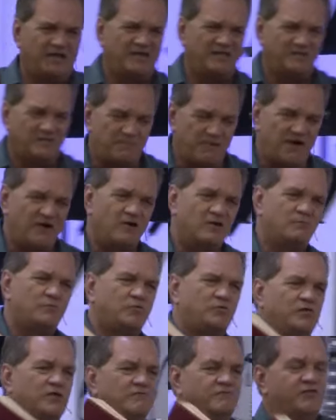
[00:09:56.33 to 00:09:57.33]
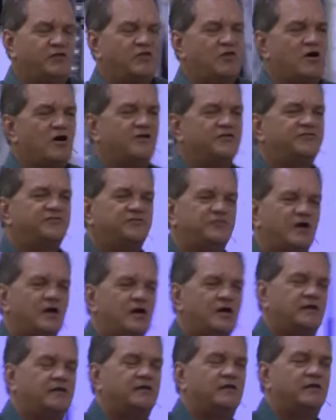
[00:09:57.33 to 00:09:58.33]
in the parable of the lost
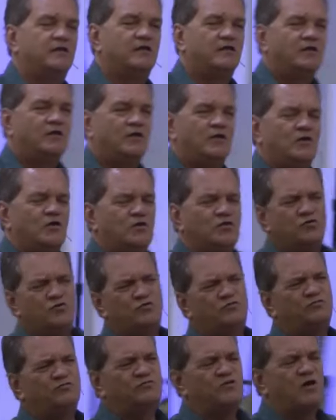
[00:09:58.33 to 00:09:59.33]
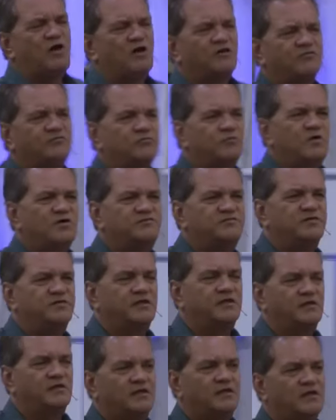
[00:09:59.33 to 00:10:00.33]
son, whose loss was
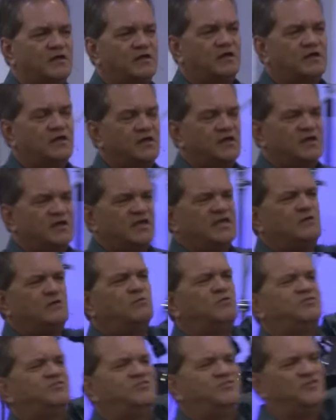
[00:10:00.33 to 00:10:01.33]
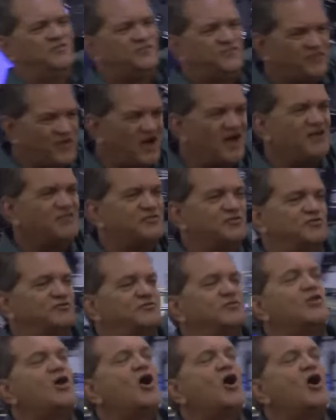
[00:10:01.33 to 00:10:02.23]
it? It was the father's